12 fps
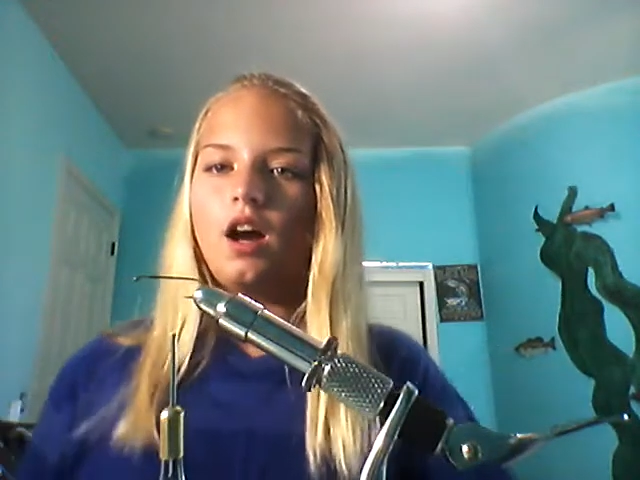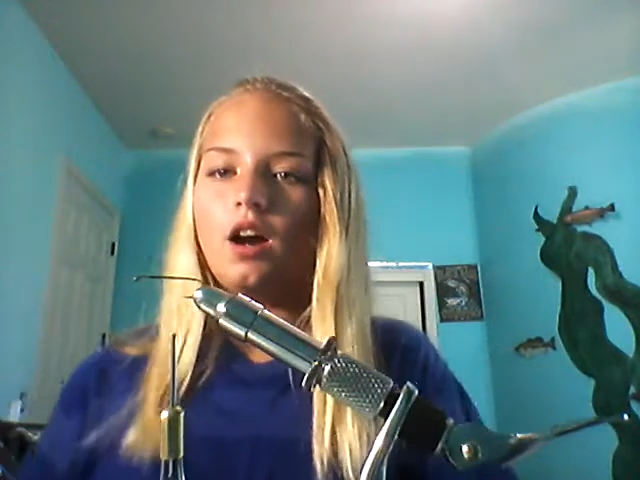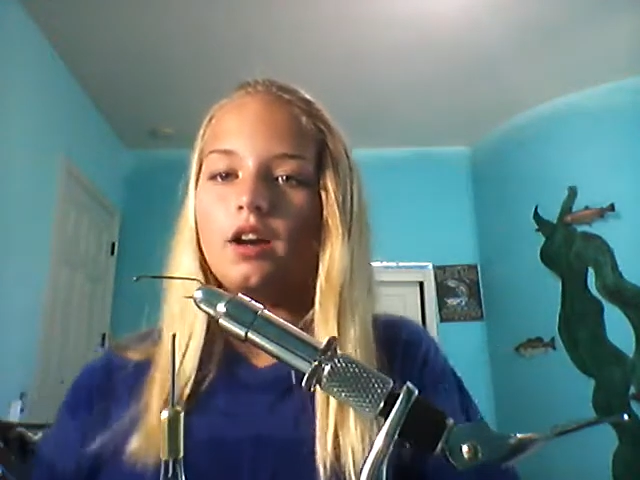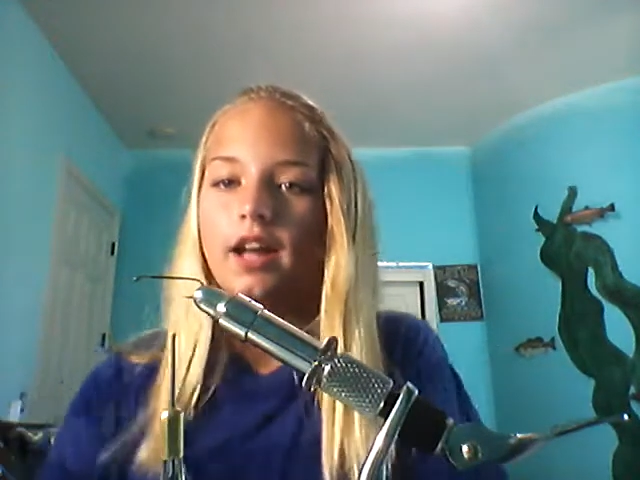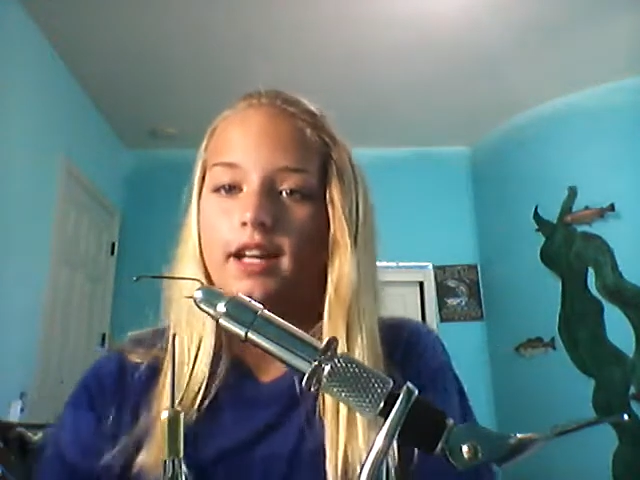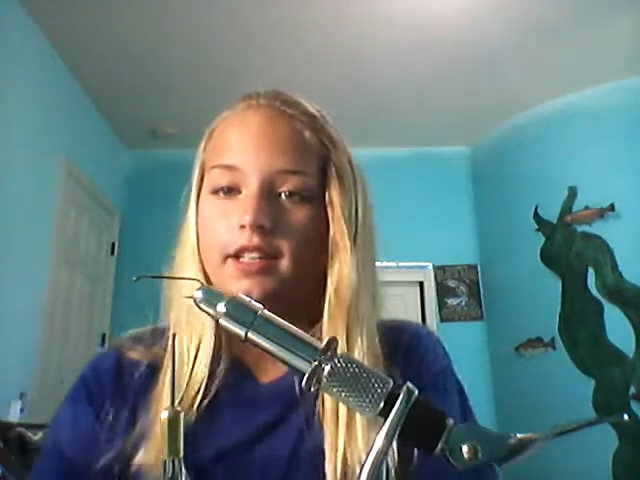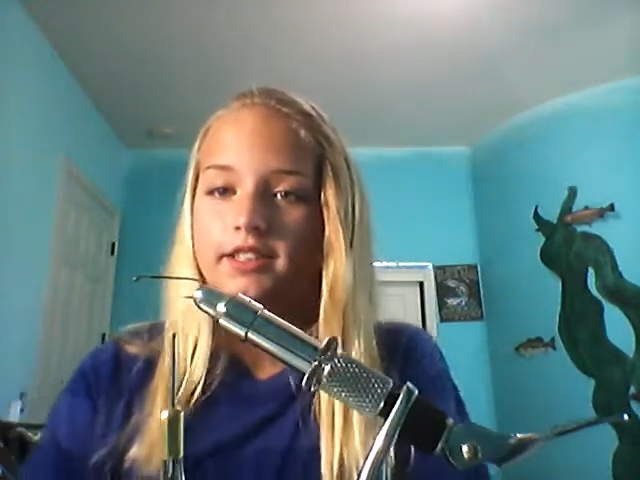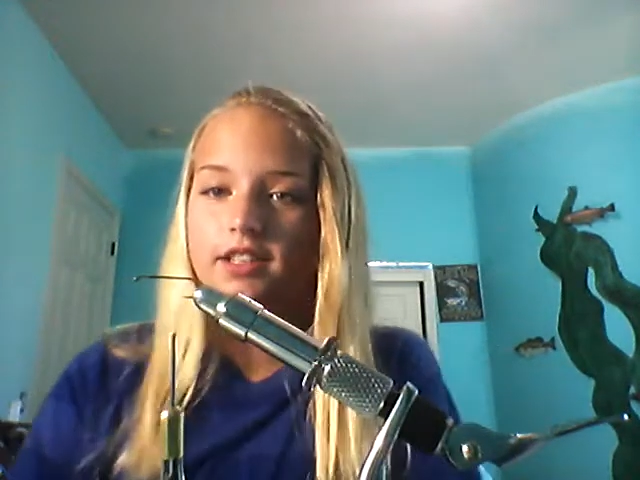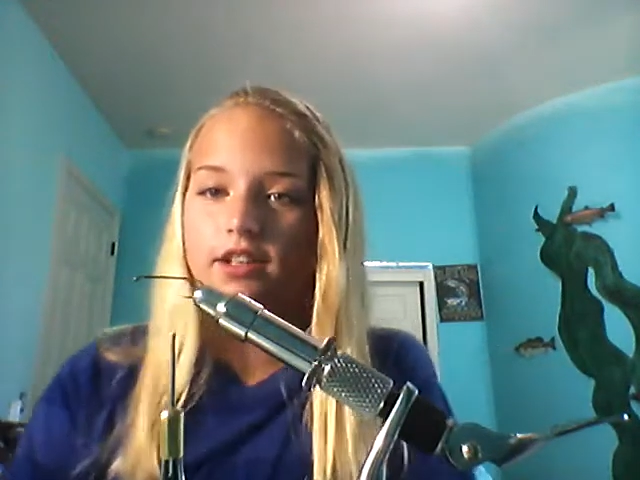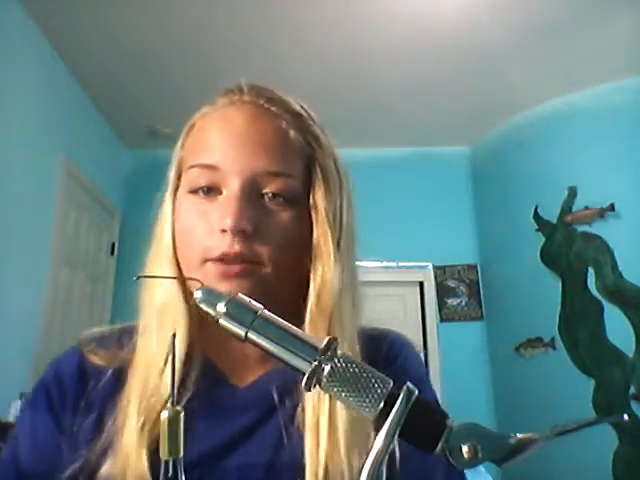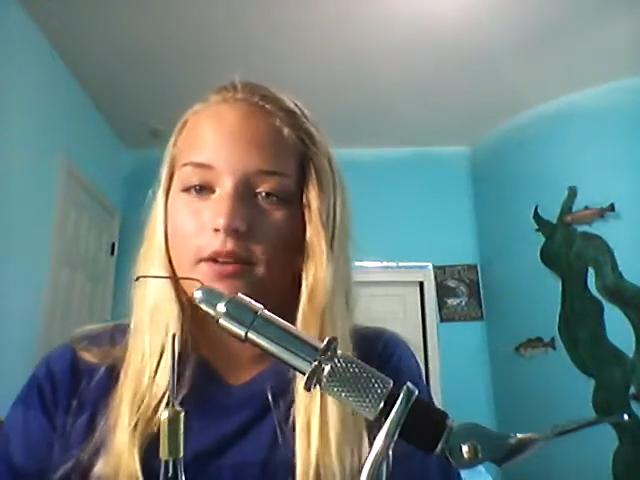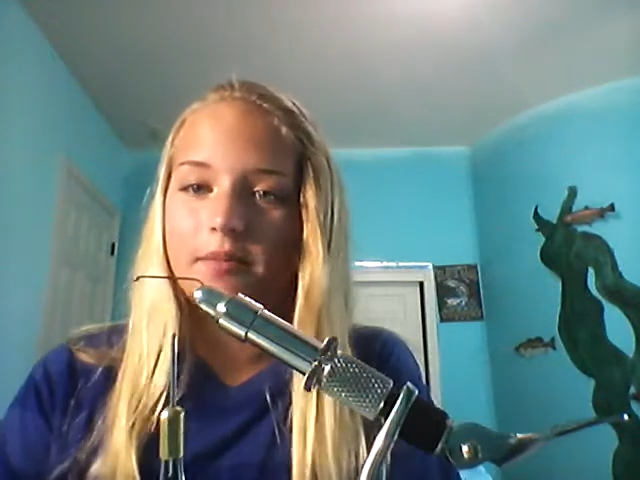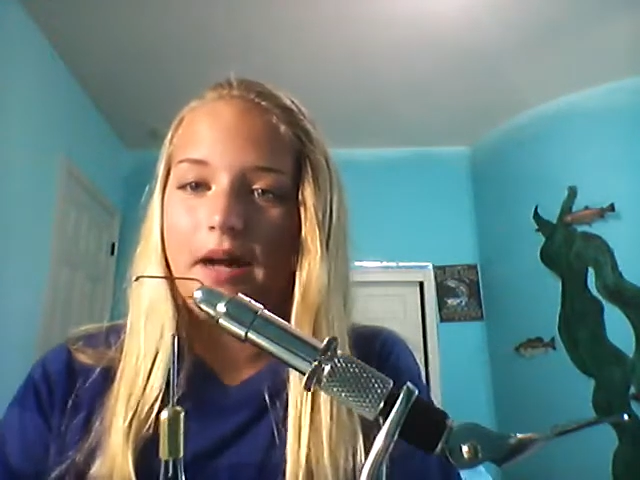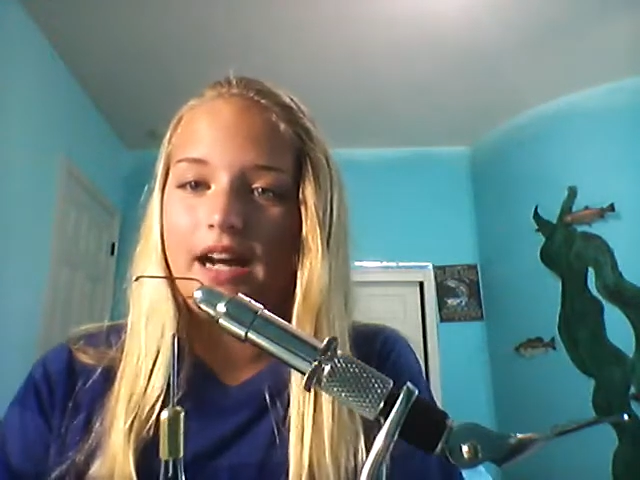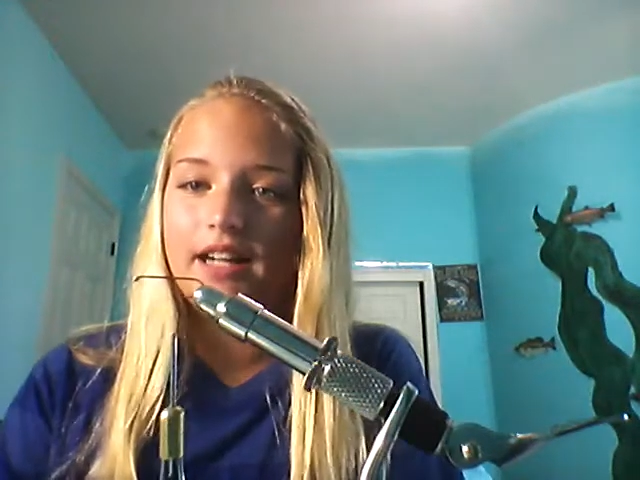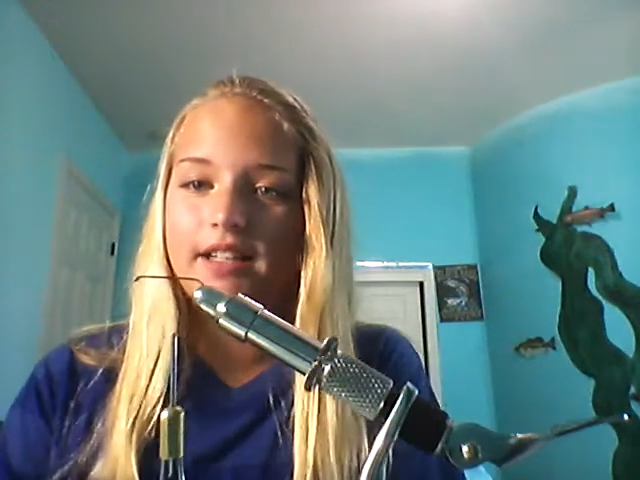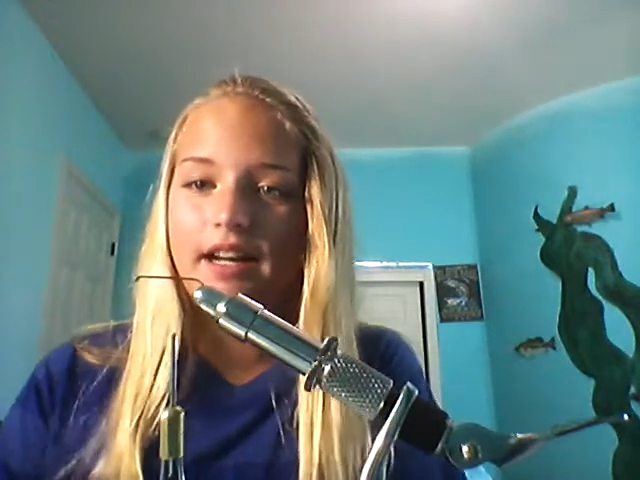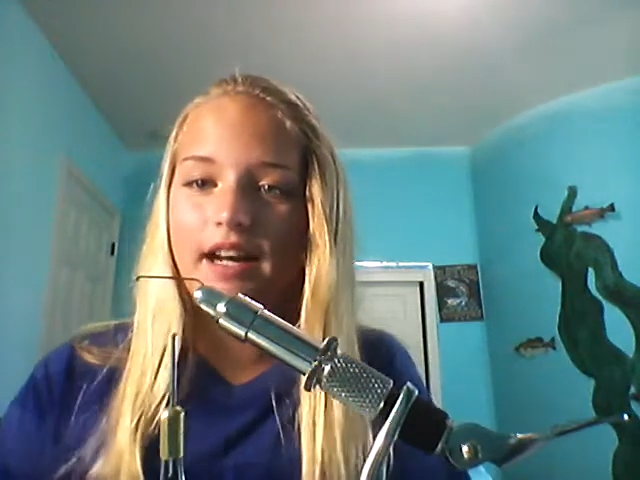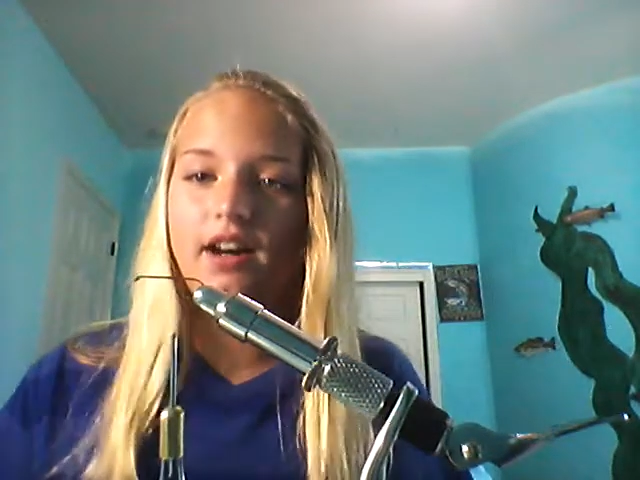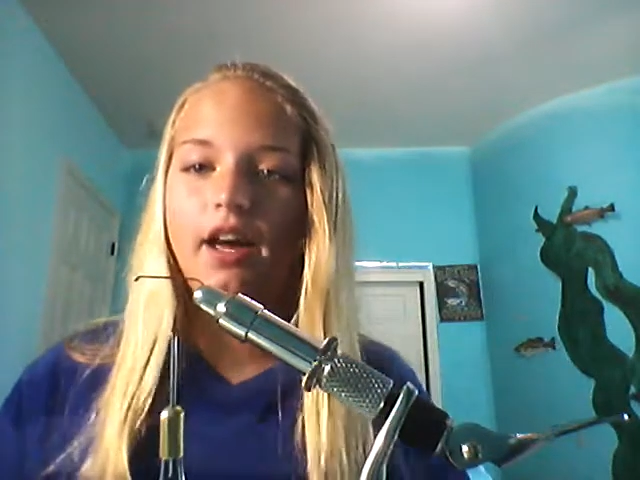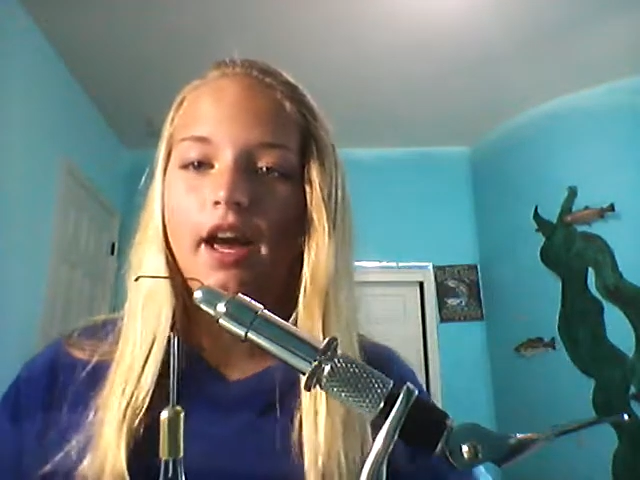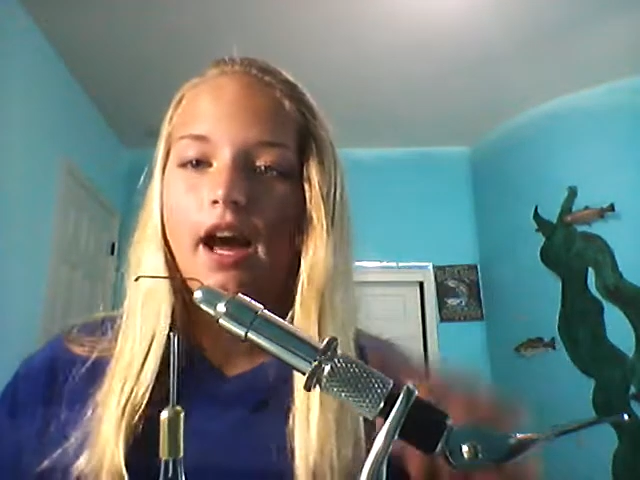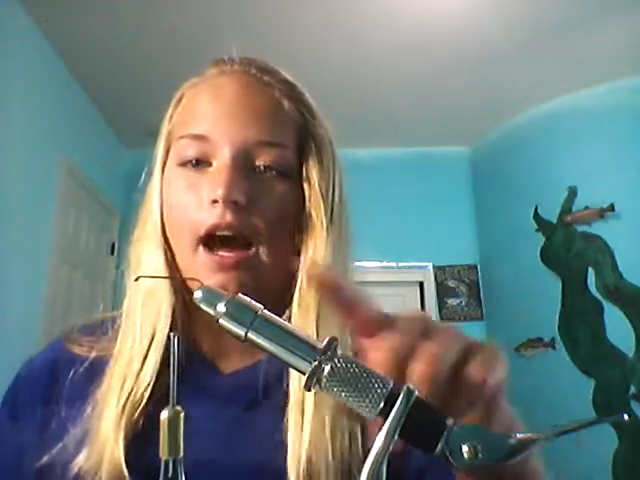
Okay, so we're back now.